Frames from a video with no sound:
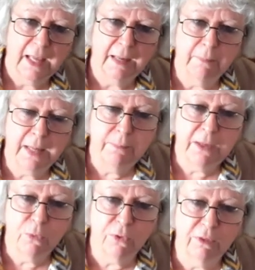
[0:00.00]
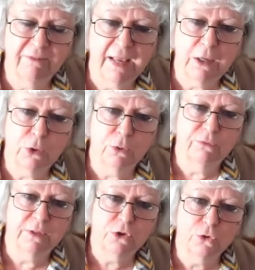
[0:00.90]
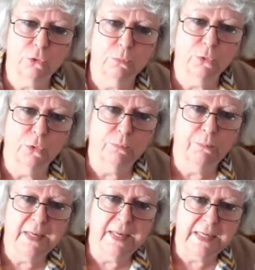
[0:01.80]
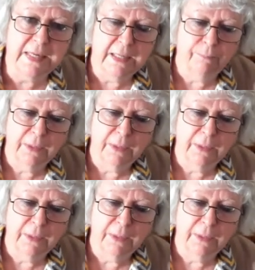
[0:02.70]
And maybe what the value of this group could be